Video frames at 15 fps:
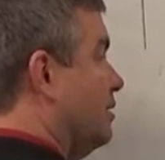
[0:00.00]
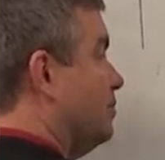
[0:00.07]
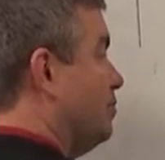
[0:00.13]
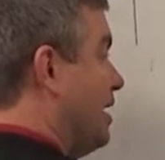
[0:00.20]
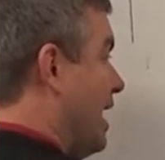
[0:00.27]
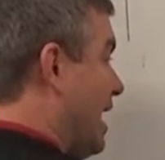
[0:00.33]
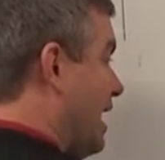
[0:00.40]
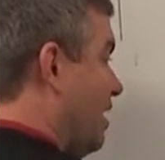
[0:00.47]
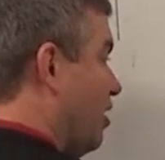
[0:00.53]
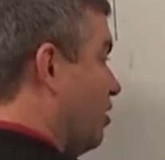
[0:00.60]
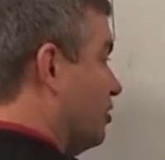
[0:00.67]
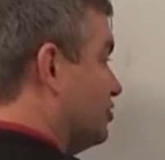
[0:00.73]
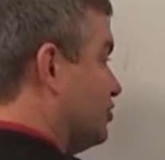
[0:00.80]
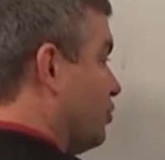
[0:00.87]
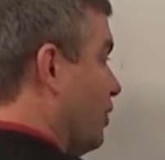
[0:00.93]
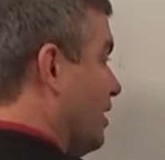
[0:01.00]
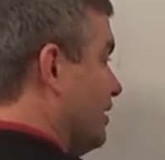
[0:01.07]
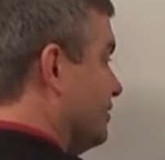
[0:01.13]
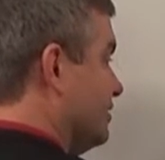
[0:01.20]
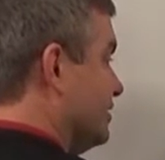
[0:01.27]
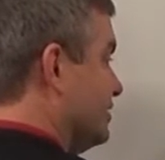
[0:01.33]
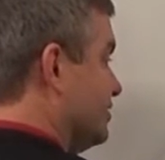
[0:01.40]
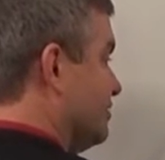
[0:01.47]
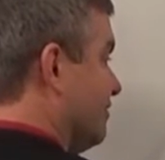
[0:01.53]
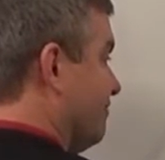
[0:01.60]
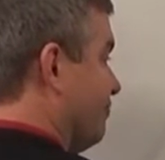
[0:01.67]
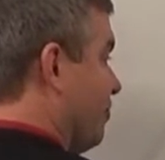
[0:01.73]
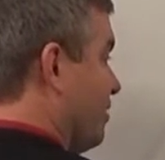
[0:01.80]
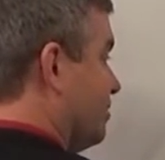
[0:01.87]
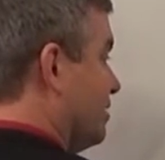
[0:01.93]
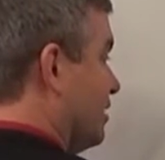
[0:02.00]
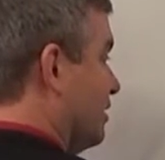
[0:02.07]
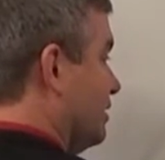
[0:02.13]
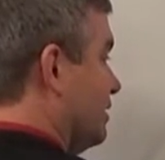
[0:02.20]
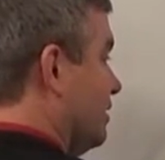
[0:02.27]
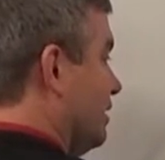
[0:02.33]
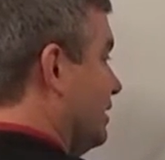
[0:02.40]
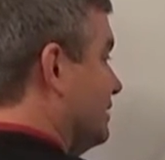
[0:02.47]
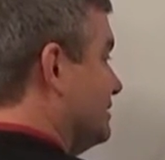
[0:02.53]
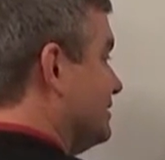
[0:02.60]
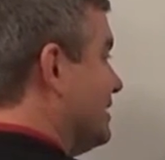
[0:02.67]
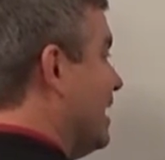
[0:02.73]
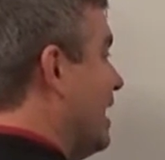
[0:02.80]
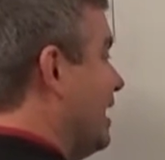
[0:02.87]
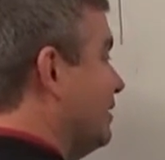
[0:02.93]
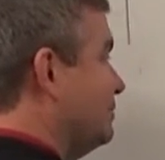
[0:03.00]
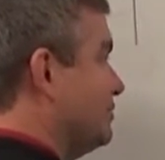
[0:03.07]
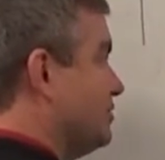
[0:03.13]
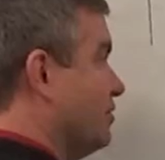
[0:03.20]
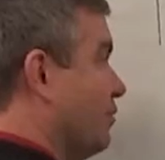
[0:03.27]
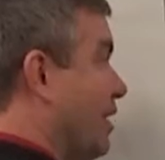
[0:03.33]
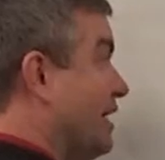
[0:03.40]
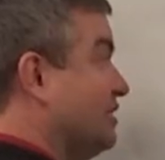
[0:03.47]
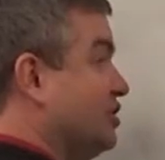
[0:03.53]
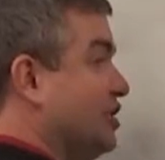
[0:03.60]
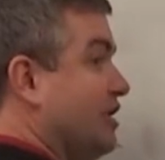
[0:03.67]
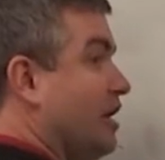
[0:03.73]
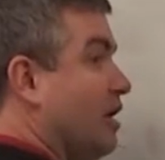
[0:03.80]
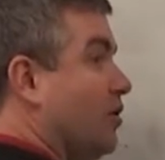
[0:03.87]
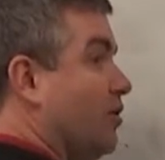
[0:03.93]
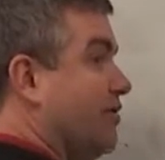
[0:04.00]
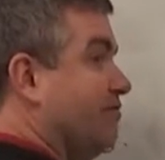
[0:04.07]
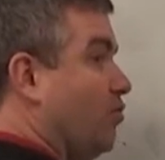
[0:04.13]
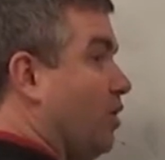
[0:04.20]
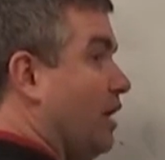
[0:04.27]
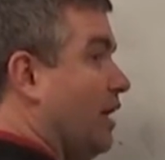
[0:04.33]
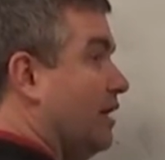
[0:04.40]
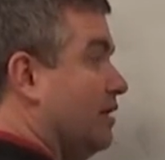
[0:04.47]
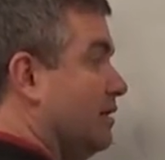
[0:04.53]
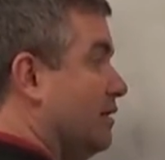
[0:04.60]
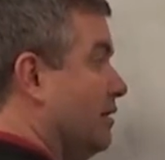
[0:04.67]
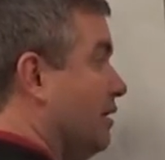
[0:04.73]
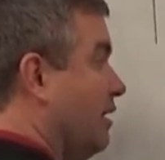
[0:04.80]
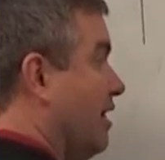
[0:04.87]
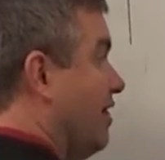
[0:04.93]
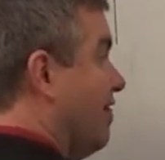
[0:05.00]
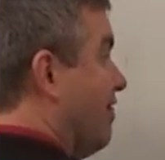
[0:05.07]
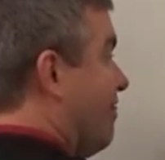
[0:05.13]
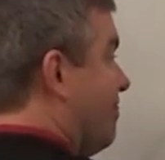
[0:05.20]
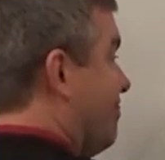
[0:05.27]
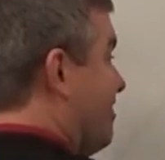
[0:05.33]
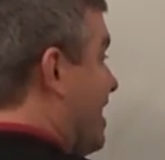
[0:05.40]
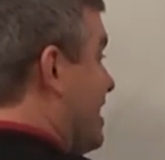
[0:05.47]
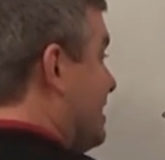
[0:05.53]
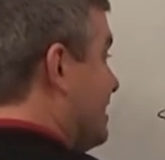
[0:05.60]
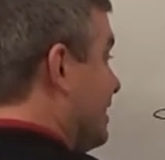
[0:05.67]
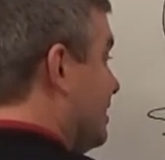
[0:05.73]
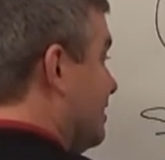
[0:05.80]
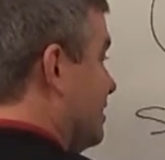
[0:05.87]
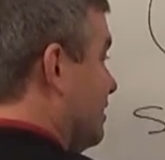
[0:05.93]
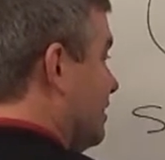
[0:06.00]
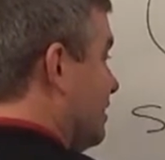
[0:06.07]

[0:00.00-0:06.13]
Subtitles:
pi r squared, this is the formula, times the ratio of what? Theta